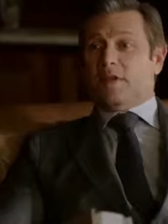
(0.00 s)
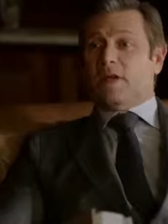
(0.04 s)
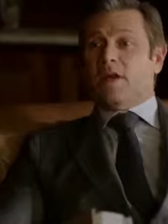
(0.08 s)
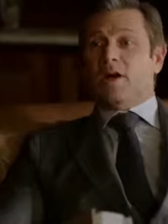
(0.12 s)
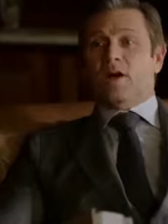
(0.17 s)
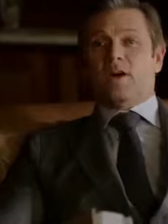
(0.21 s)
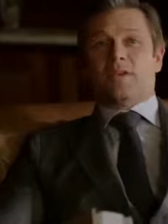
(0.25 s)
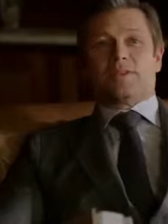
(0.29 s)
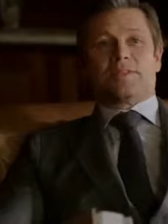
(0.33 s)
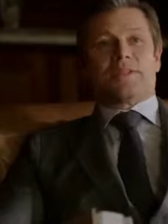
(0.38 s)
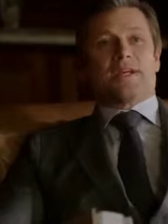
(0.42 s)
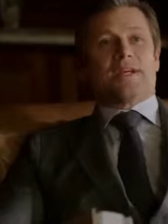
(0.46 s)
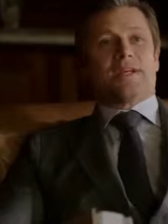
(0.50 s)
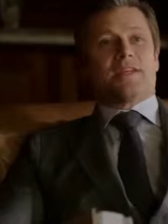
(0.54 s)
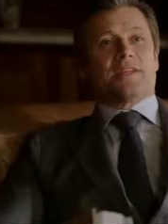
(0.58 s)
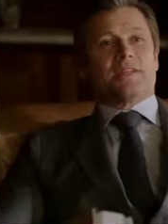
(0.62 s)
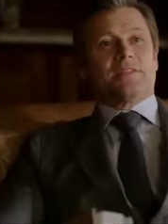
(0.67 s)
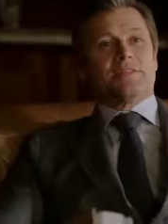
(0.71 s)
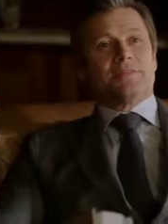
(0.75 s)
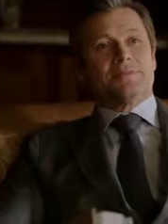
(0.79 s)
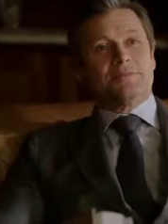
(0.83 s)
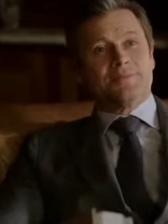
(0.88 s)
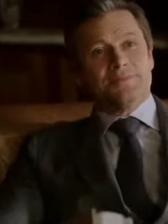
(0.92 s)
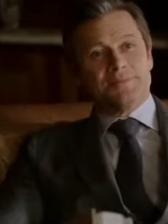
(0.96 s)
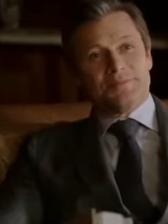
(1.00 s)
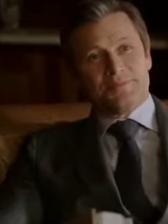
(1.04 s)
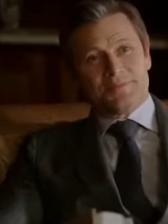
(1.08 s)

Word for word: I'll take it.